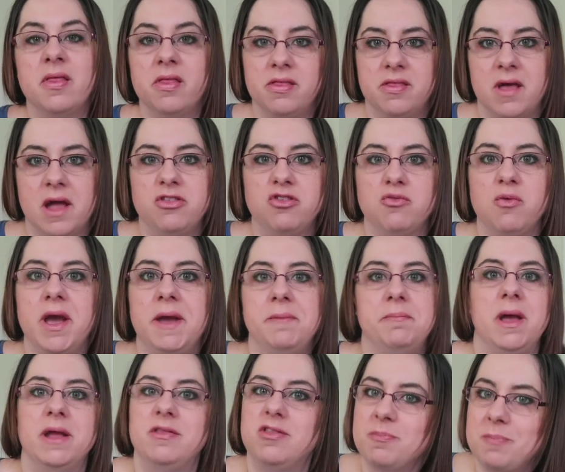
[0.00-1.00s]
That's
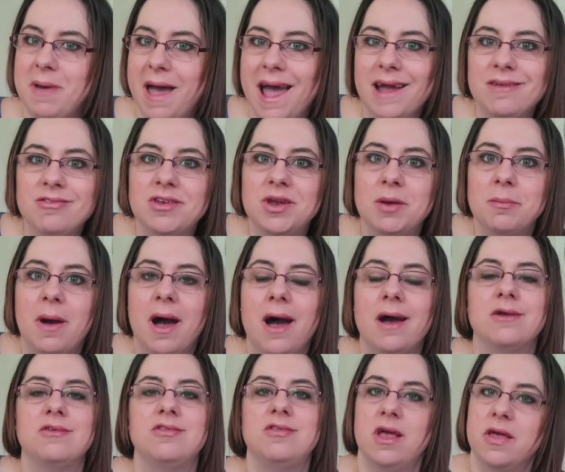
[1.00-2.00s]
right, it's packed in a
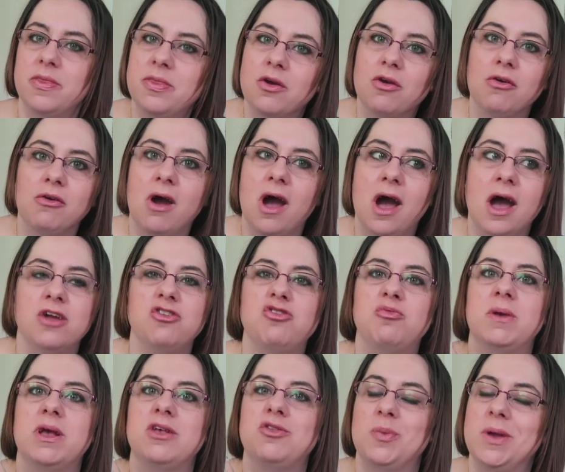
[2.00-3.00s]
box in the garage
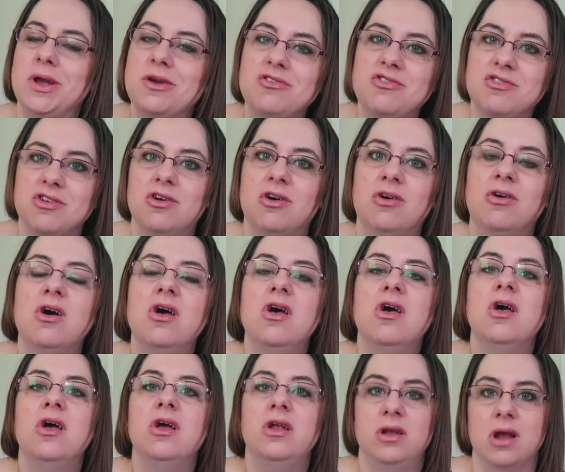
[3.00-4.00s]
because we are still
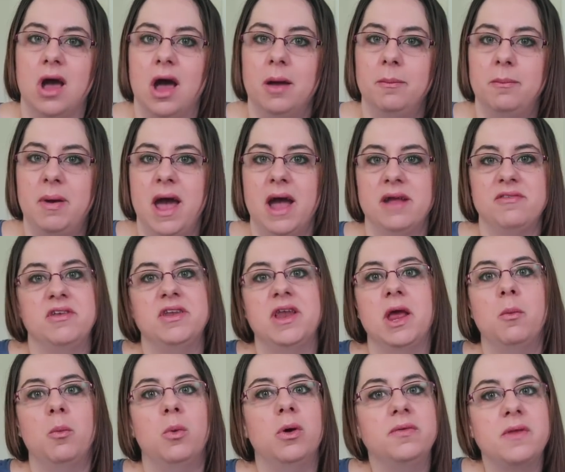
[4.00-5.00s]
not unpacked, and
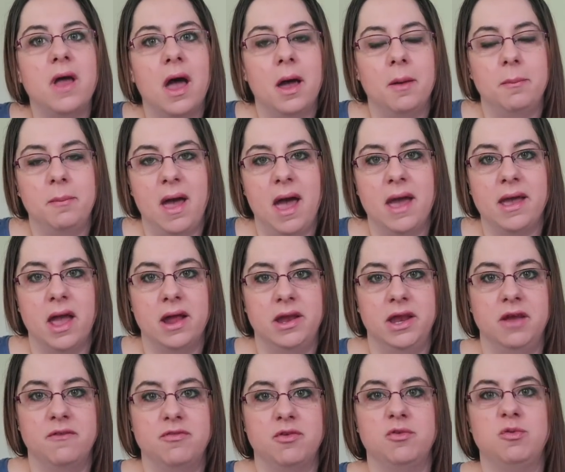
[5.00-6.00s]
I will not unpack
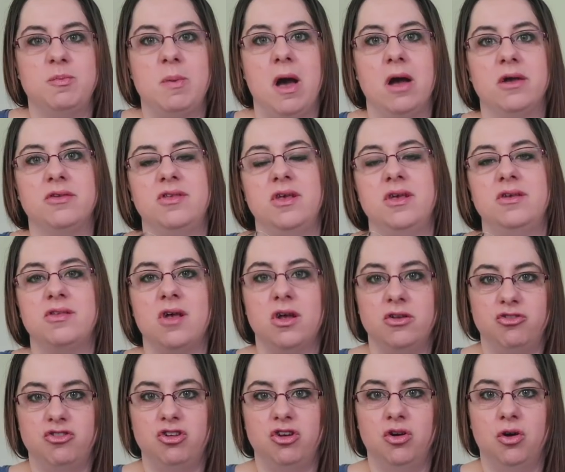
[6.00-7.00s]
any of those boxes
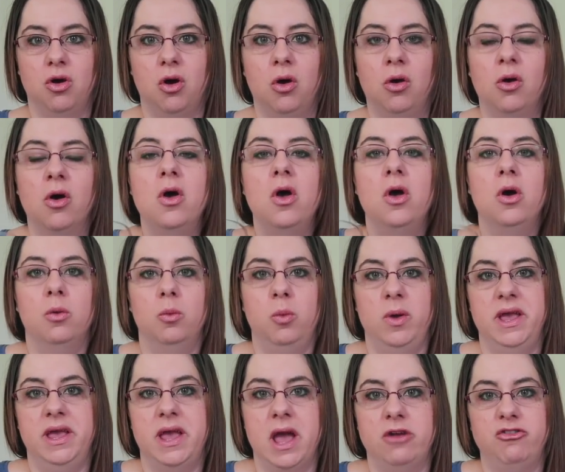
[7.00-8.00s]
until
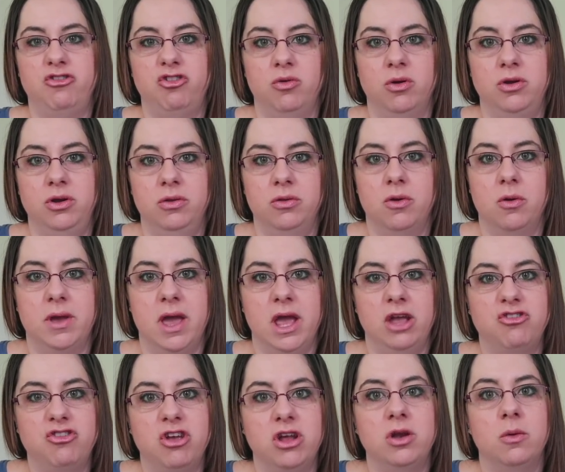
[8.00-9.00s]
we get to a new
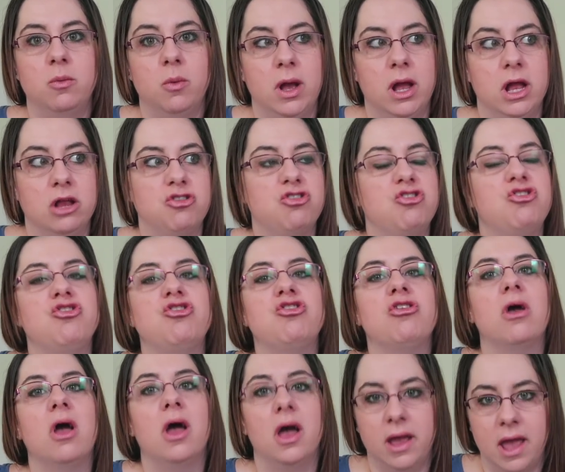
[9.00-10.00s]
location,
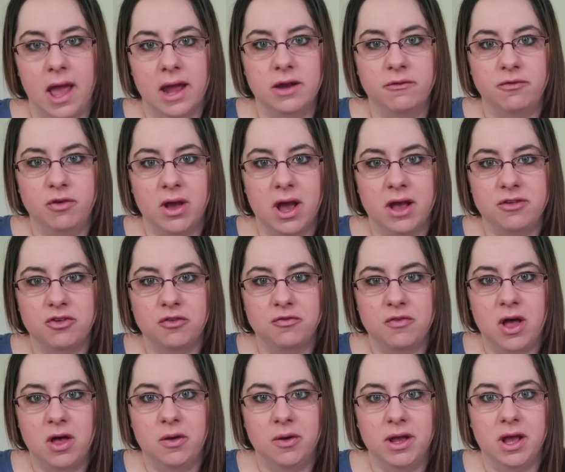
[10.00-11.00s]
which, again, if you guys are
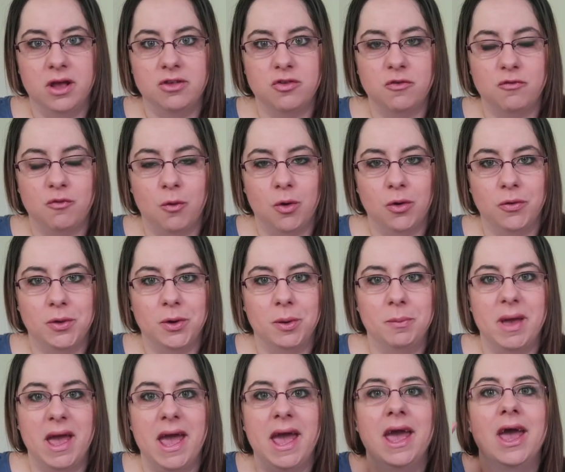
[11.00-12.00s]
following us for a
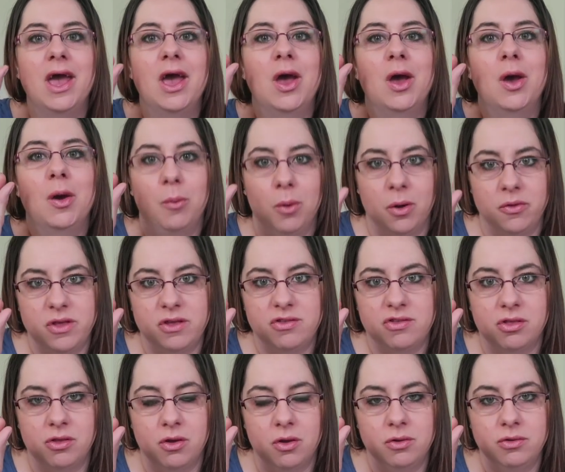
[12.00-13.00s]
little bit, we're
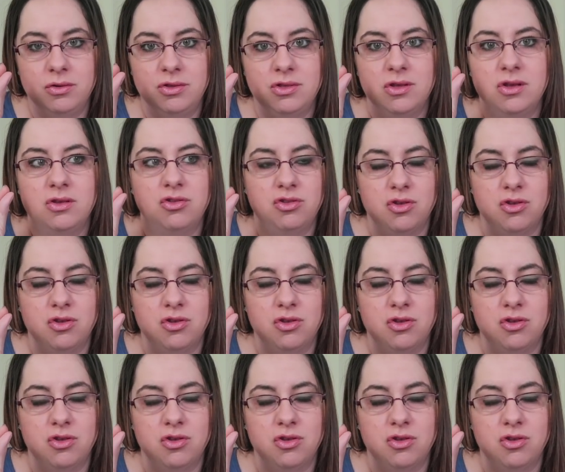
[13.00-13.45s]
this close.